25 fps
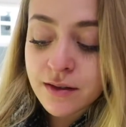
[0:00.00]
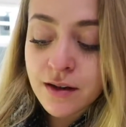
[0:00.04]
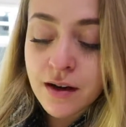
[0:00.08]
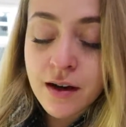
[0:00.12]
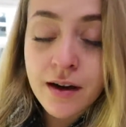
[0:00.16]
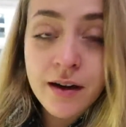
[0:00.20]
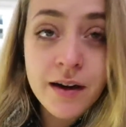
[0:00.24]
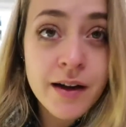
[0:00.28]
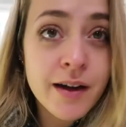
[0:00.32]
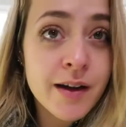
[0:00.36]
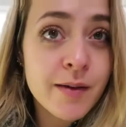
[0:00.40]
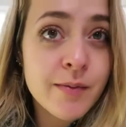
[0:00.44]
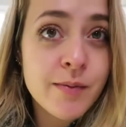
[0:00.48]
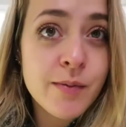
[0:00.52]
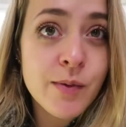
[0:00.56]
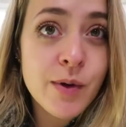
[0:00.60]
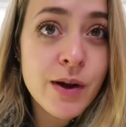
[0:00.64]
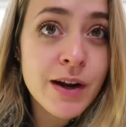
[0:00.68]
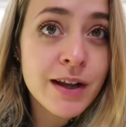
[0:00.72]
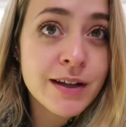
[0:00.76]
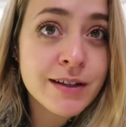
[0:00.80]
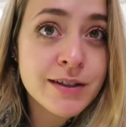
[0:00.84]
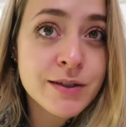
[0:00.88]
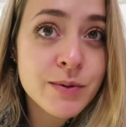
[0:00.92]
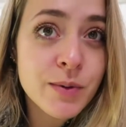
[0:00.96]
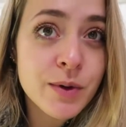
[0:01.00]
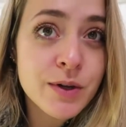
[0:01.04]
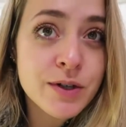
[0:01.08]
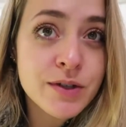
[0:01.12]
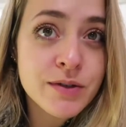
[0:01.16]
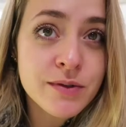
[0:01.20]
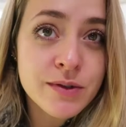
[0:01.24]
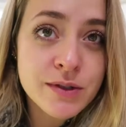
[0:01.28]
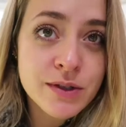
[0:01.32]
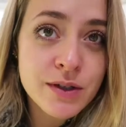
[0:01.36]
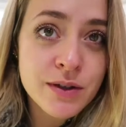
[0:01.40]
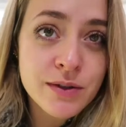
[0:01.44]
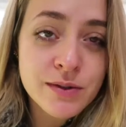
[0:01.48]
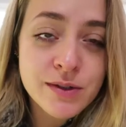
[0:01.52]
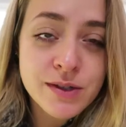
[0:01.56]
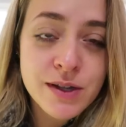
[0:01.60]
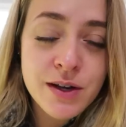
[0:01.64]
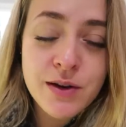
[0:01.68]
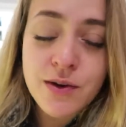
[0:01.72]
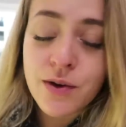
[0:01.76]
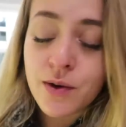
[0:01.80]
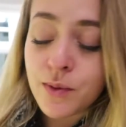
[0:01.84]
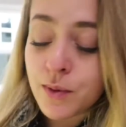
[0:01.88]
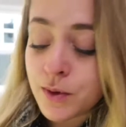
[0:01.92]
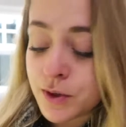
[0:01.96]
I am willing to watch the results
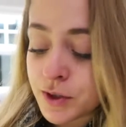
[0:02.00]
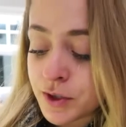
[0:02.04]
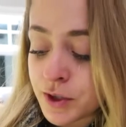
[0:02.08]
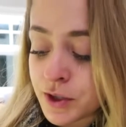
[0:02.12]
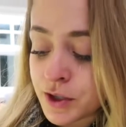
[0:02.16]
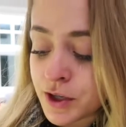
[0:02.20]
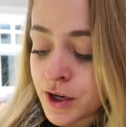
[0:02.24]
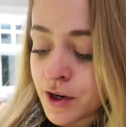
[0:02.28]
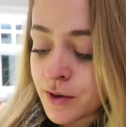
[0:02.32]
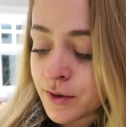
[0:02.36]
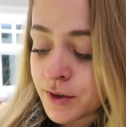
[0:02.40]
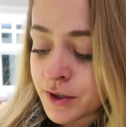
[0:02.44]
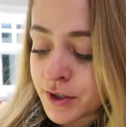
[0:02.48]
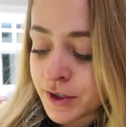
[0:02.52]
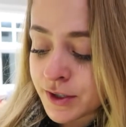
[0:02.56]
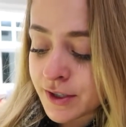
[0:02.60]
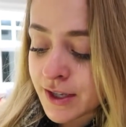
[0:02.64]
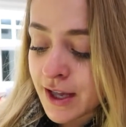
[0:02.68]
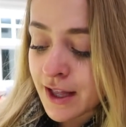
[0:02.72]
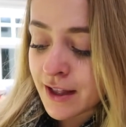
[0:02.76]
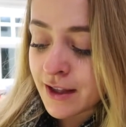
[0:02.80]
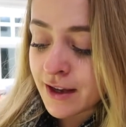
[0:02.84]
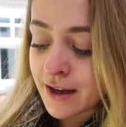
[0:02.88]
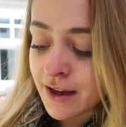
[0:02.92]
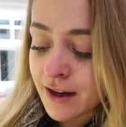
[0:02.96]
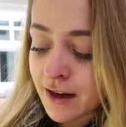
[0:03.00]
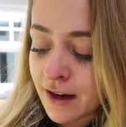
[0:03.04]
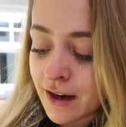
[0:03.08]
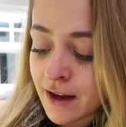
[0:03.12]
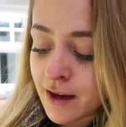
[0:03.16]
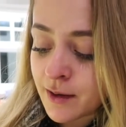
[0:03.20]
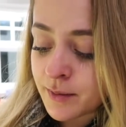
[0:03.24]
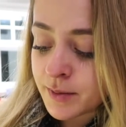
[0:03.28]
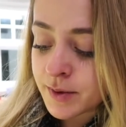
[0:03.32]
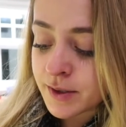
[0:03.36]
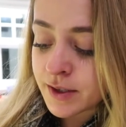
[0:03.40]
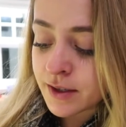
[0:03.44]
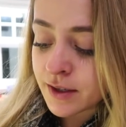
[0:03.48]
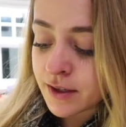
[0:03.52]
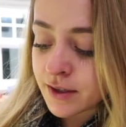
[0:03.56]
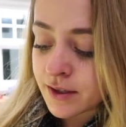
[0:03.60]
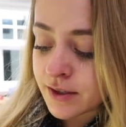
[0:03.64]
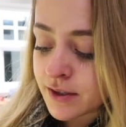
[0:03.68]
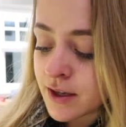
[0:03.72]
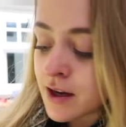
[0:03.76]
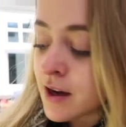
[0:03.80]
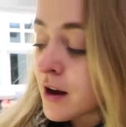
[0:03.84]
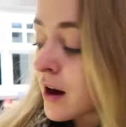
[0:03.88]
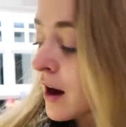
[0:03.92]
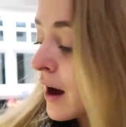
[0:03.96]
and not watch the show and just get the clips
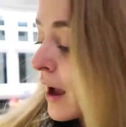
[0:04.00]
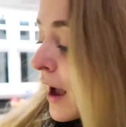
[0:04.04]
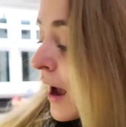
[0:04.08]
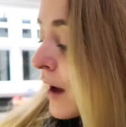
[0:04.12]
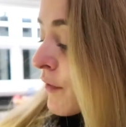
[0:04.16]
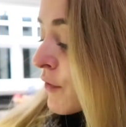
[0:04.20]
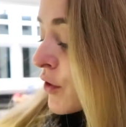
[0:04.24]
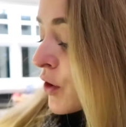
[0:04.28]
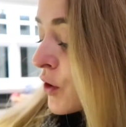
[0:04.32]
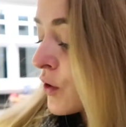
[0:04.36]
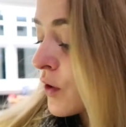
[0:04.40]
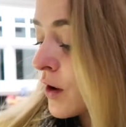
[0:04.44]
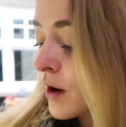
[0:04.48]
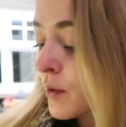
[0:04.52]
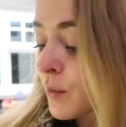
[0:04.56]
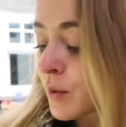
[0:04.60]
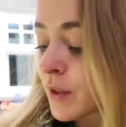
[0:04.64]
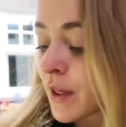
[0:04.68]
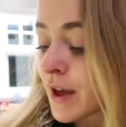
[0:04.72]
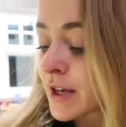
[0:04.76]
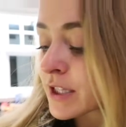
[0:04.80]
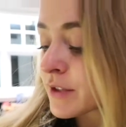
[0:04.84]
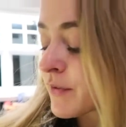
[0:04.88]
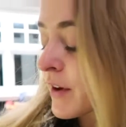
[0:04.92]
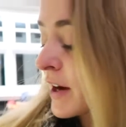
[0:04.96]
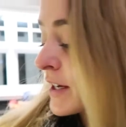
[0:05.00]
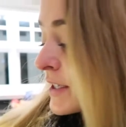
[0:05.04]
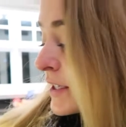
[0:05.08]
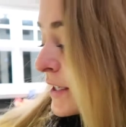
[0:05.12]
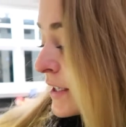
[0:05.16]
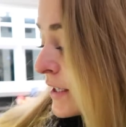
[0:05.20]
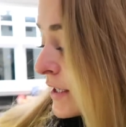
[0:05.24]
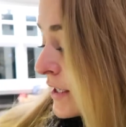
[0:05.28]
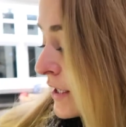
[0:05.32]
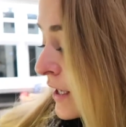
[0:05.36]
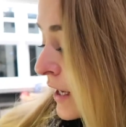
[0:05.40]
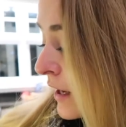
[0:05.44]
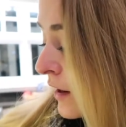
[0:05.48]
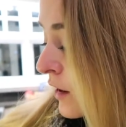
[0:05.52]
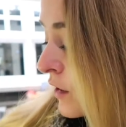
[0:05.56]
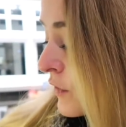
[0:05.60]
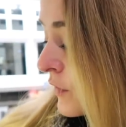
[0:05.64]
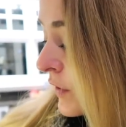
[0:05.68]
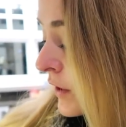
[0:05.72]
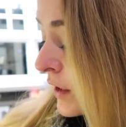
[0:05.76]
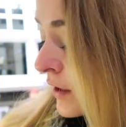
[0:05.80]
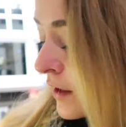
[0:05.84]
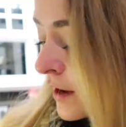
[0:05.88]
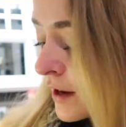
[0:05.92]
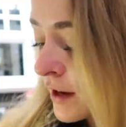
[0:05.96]
because I haven't caught up with X Factor this year. I
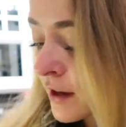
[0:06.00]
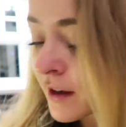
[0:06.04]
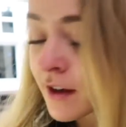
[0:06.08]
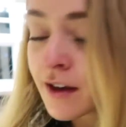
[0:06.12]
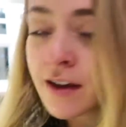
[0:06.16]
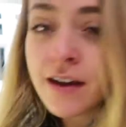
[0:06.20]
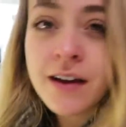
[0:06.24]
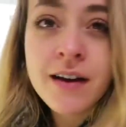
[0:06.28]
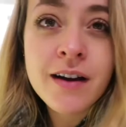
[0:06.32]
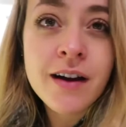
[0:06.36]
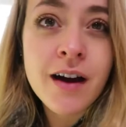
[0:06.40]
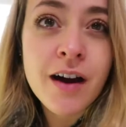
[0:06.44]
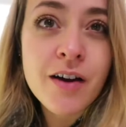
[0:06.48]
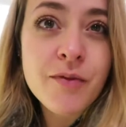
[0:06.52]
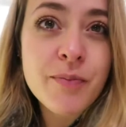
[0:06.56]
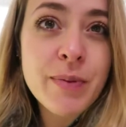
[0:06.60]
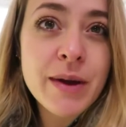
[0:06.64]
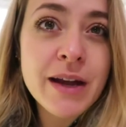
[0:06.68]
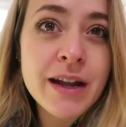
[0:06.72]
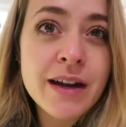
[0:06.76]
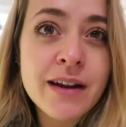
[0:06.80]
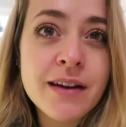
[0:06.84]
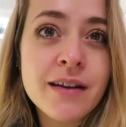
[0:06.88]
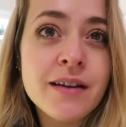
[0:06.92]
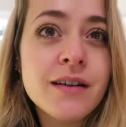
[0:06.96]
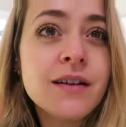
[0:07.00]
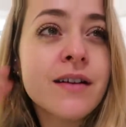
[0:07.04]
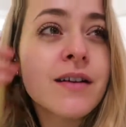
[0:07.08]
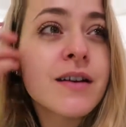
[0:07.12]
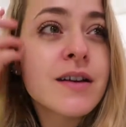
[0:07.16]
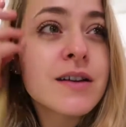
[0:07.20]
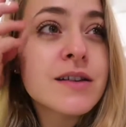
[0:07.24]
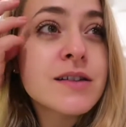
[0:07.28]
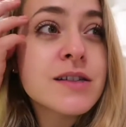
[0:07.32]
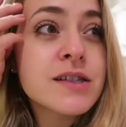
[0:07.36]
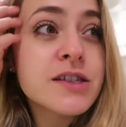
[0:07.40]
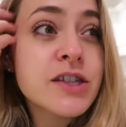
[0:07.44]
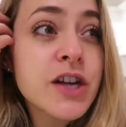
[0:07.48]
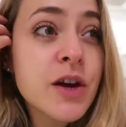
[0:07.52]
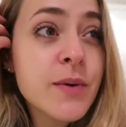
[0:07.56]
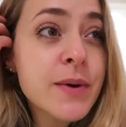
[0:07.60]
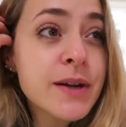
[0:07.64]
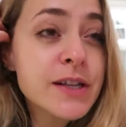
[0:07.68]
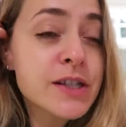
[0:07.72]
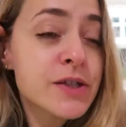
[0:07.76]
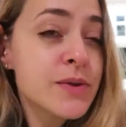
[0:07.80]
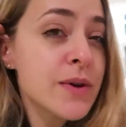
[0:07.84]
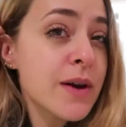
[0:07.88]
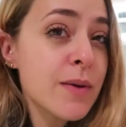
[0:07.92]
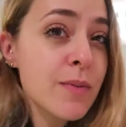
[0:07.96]
feel like I've been so
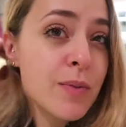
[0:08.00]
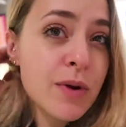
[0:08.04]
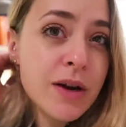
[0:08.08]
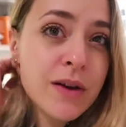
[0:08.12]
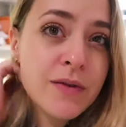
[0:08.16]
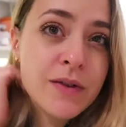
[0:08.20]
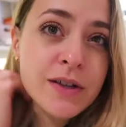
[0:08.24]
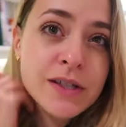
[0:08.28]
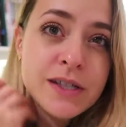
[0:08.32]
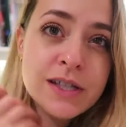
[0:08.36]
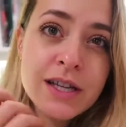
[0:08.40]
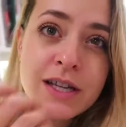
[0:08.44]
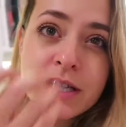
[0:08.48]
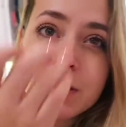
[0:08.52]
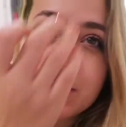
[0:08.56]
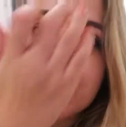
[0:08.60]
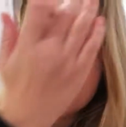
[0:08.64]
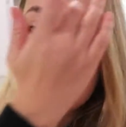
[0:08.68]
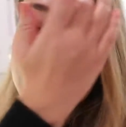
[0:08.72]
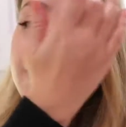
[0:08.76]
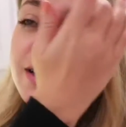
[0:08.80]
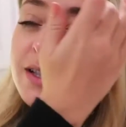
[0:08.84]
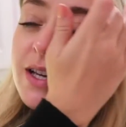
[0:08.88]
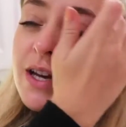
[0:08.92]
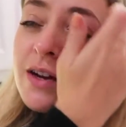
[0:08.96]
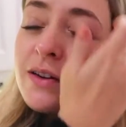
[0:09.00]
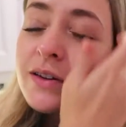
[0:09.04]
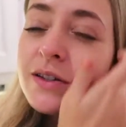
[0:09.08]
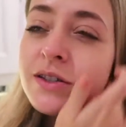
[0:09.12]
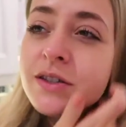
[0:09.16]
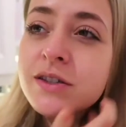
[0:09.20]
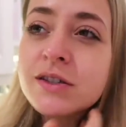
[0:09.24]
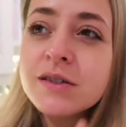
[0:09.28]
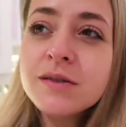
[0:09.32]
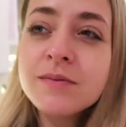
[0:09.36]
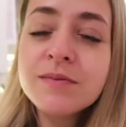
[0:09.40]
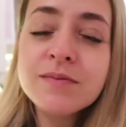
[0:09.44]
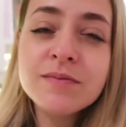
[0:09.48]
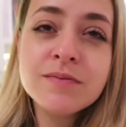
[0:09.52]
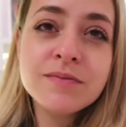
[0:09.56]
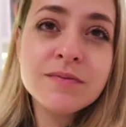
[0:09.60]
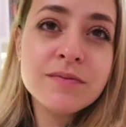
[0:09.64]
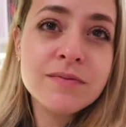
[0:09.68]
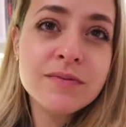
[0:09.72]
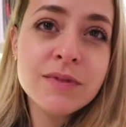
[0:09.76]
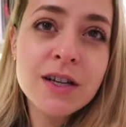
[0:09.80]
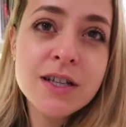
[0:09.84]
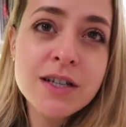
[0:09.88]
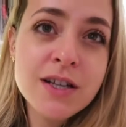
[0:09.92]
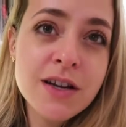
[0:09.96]
into it in previous years, but this year it's just,
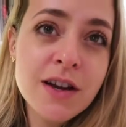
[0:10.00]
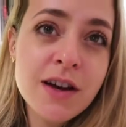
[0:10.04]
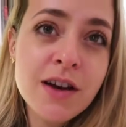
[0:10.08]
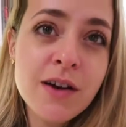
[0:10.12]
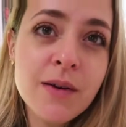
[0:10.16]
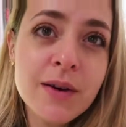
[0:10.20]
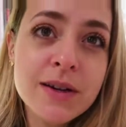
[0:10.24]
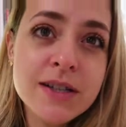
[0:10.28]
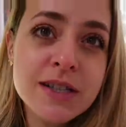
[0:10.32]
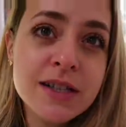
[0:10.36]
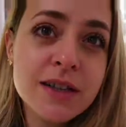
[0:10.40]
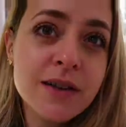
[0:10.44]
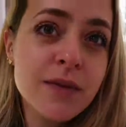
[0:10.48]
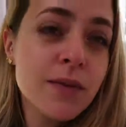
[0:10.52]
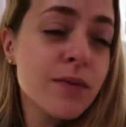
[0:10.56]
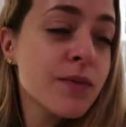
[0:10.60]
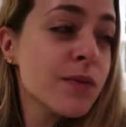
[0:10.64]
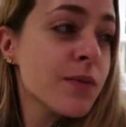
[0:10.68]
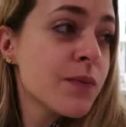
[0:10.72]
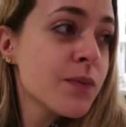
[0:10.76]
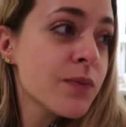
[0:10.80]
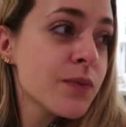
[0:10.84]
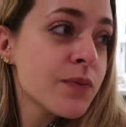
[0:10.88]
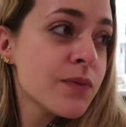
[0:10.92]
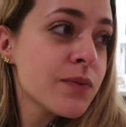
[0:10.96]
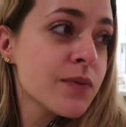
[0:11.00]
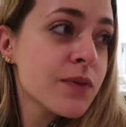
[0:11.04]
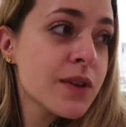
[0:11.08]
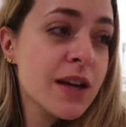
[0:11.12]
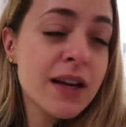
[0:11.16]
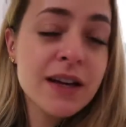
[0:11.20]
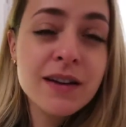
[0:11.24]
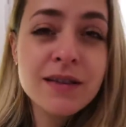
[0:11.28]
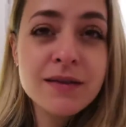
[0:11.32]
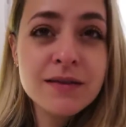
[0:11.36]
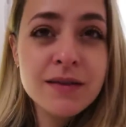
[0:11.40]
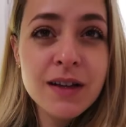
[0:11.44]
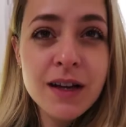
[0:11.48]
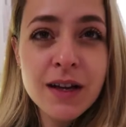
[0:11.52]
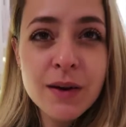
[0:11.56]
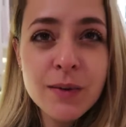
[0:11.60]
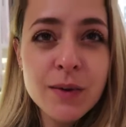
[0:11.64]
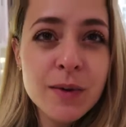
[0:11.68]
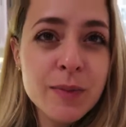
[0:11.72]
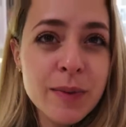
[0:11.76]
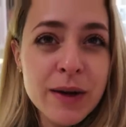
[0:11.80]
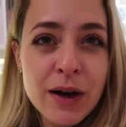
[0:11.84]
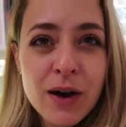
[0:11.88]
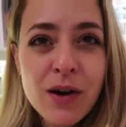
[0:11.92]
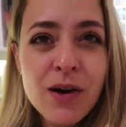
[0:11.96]
I don't know, I didn't even think that it
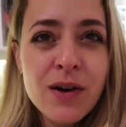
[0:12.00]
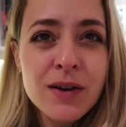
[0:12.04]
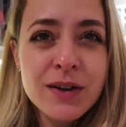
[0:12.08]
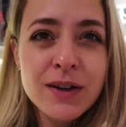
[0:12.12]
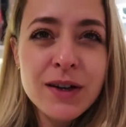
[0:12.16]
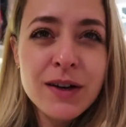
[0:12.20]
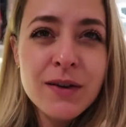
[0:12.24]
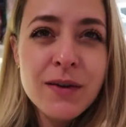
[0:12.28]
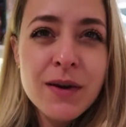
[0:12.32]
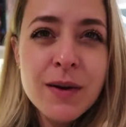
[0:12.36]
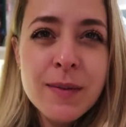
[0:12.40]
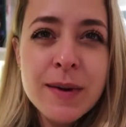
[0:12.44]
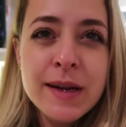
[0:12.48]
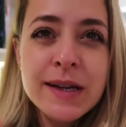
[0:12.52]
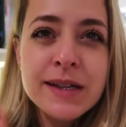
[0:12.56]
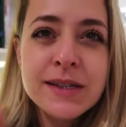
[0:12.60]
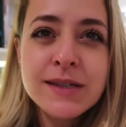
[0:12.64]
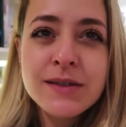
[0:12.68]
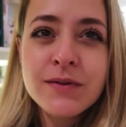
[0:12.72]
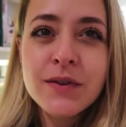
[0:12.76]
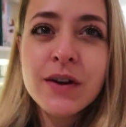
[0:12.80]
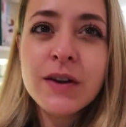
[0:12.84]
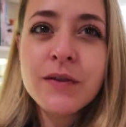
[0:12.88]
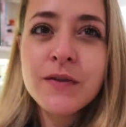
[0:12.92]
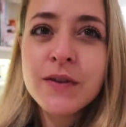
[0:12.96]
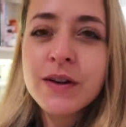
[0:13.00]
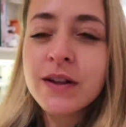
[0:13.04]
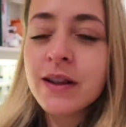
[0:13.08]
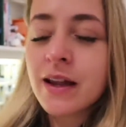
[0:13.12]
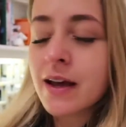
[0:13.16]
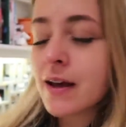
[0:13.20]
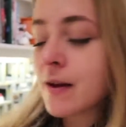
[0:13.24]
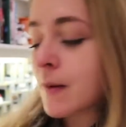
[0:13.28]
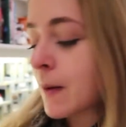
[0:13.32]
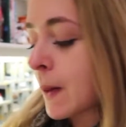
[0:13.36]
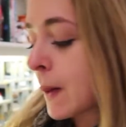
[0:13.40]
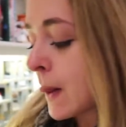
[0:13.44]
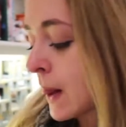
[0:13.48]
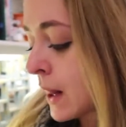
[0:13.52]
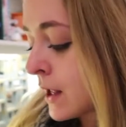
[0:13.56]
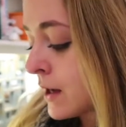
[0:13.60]
would be on, you know what I mean? It doesn't really feel like